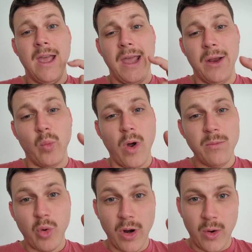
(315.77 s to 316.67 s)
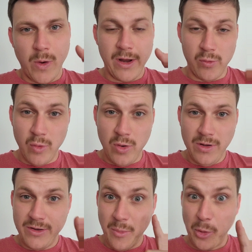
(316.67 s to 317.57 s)
And one more quick rule,
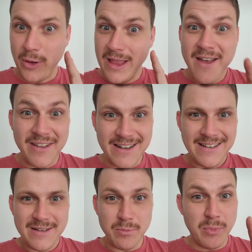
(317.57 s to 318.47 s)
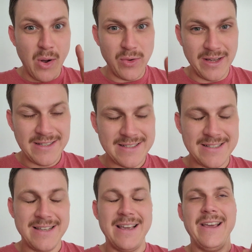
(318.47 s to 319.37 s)
number 11, bonus,
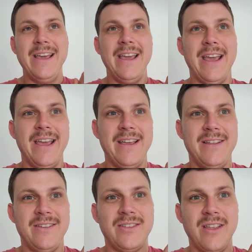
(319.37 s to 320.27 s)
is